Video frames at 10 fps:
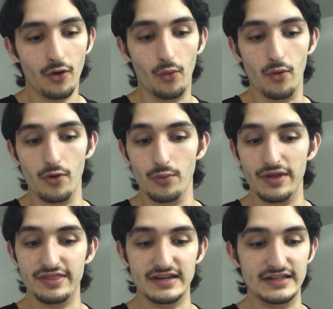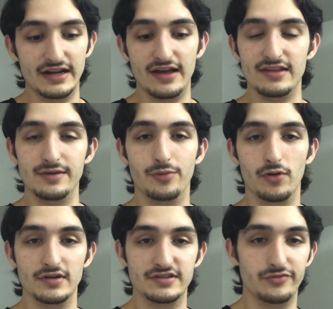or when they deny the
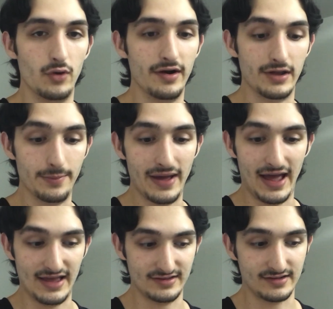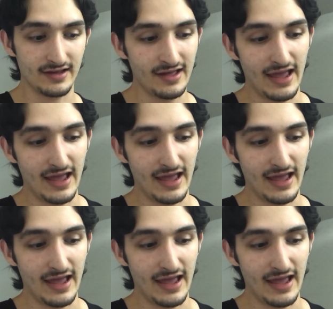importance of wearing a mask,